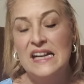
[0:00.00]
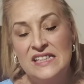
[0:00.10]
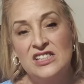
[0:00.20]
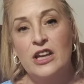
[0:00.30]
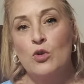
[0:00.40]

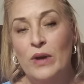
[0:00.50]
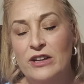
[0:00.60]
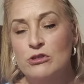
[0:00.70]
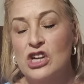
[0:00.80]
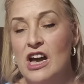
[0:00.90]
He's like,
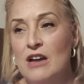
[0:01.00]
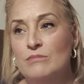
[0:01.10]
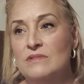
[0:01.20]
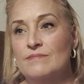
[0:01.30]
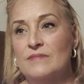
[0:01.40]
quit your
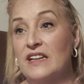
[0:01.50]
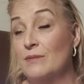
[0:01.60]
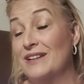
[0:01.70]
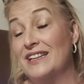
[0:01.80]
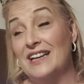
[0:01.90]
job. And
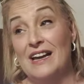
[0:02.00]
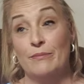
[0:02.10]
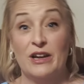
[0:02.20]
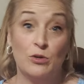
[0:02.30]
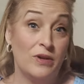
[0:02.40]
I'm like,
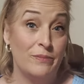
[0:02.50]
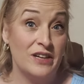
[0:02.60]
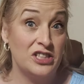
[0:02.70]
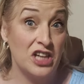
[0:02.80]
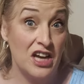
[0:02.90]
I'm not quitting
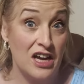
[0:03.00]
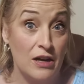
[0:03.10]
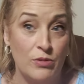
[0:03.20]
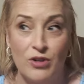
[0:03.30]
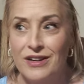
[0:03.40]
my
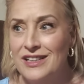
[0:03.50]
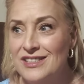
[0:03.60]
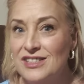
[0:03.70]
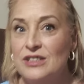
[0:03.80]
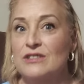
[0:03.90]
job. All
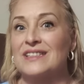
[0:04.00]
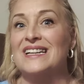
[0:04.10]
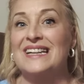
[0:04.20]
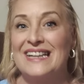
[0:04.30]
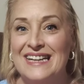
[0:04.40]
right, so
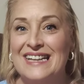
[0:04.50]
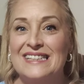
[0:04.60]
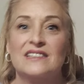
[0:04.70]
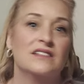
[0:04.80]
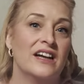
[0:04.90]

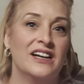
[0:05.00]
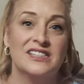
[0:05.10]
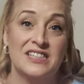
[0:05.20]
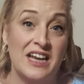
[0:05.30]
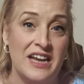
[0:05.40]

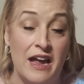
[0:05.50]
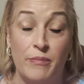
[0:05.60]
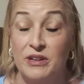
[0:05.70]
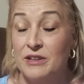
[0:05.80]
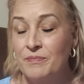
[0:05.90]
that's not
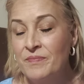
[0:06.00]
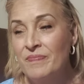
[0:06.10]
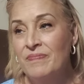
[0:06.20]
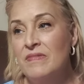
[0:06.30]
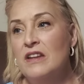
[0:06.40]
happening.
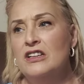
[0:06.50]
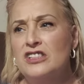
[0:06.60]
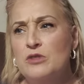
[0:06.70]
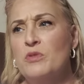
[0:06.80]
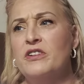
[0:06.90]
He
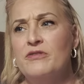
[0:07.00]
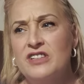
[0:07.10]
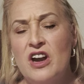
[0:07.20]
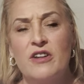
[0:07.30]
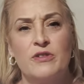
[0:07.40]
says, when you
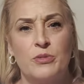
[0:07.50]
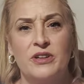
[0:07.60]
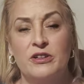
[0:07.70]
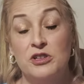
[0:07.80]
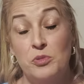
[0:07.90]
retire in
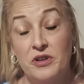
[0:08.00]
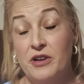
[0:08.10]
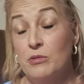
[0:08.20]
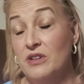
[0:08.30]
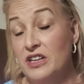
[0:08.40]
3 years, when you're
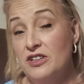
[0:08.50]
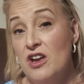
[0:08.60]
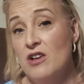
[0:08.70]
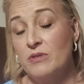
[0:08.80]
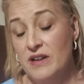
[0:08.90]
here, we'll get a
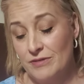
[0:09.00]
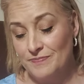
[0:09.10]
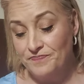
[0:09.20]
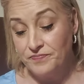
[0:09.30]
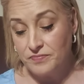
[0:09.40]
dog,
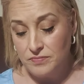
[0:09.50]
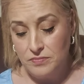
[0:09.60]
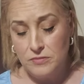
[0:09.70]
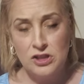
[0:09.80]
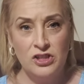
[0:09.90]
whatever.
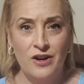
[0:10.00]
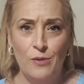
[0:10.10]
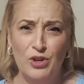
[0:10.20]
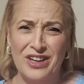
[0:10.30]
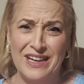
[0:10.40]
And so now
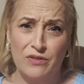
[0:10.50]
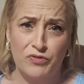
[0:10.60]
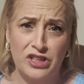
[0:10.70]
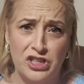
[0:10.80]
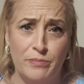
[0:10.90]
I'm looking at
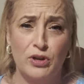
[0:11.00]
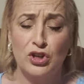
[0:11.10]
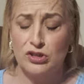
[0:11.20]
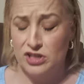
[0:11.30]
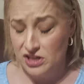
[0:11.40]
fish and
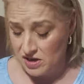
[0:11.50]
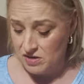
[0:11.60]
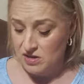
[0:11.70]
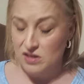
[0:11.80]
birds.